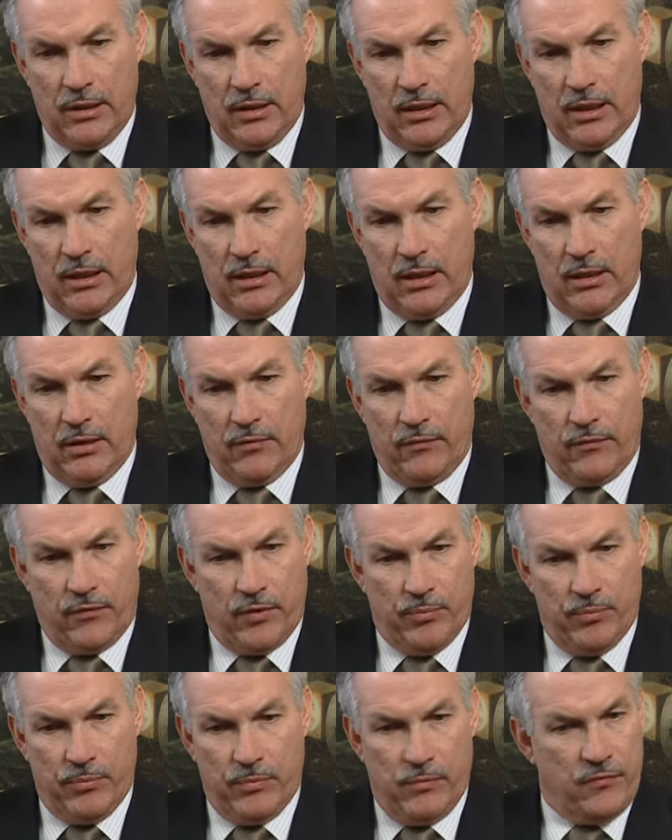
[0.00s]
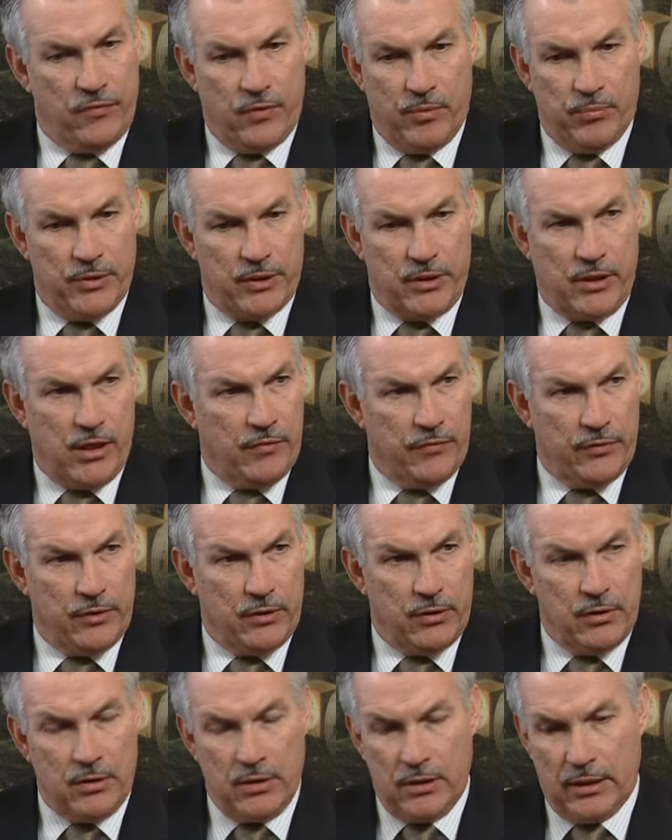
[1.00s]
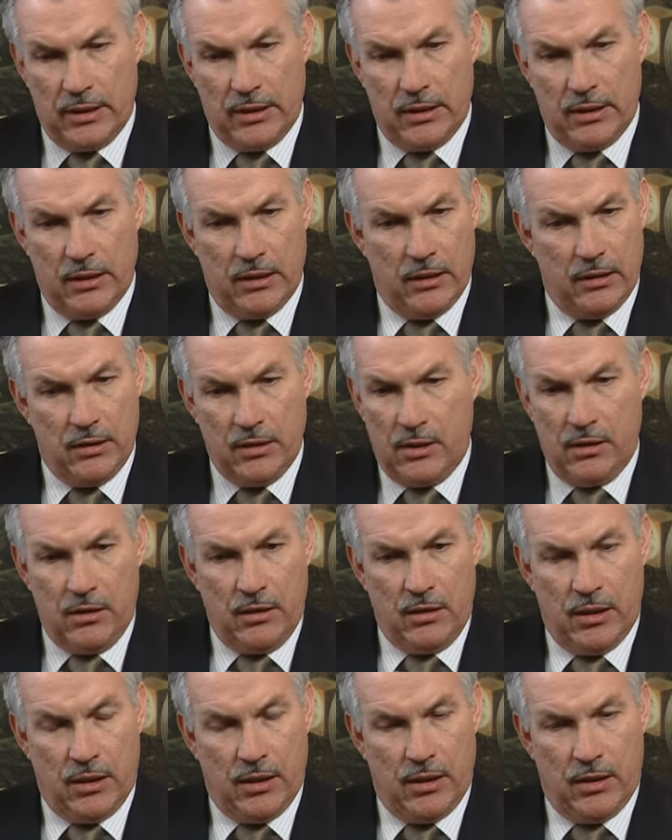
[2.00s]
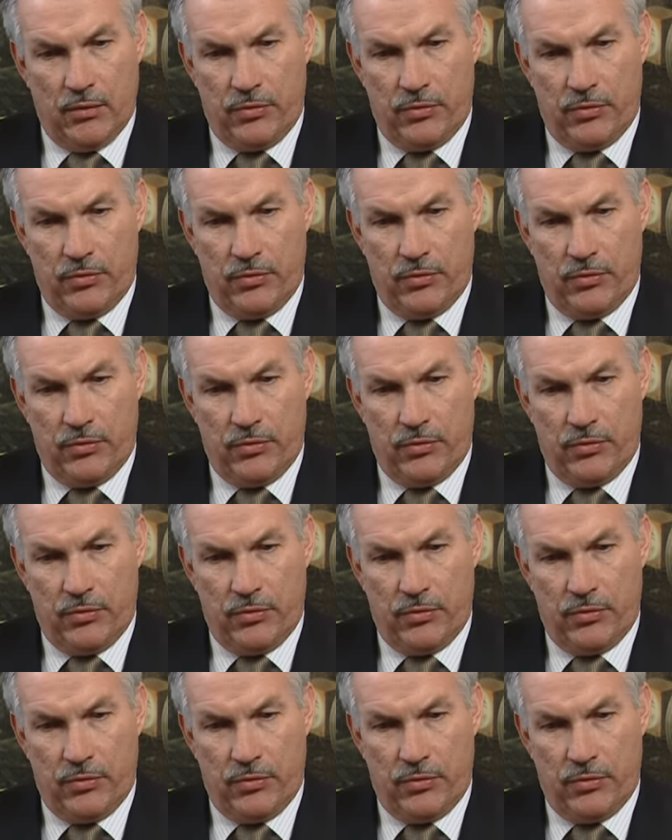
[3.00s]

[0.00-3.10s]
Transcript: Uh, from, from the governor uh, uh,